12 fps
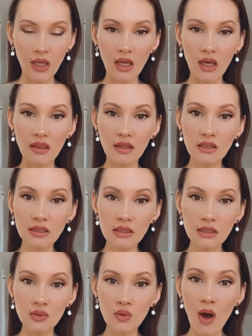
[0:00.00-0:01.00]
And these
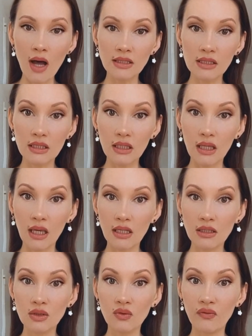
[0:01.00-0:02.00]
2 are
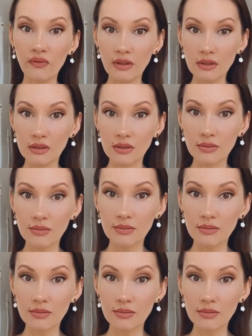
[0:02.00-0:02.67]
dedicated to figs.